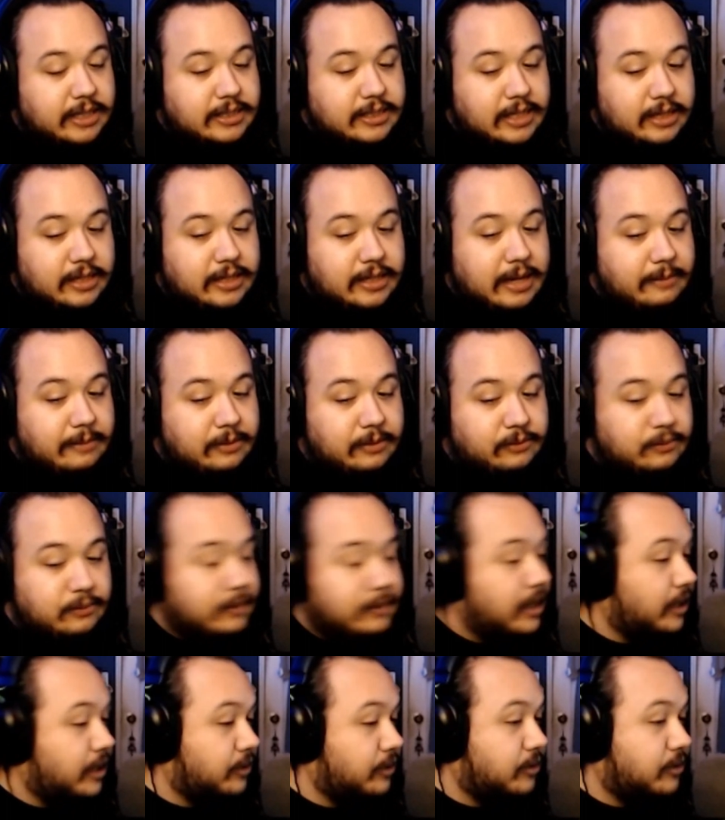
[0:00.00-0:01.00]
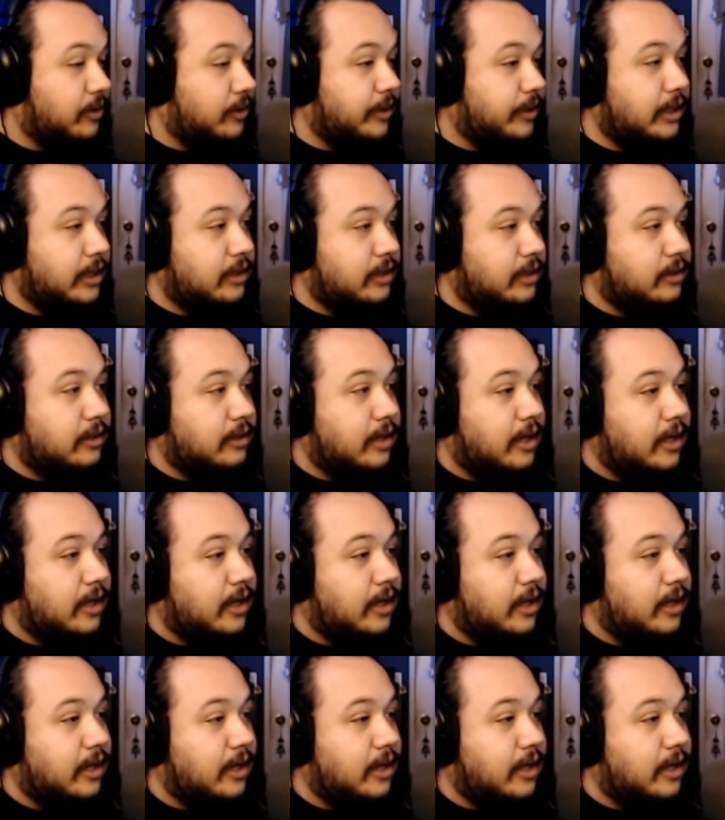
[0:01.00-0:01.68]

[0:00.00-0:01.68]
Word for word: said can't believe we made it through it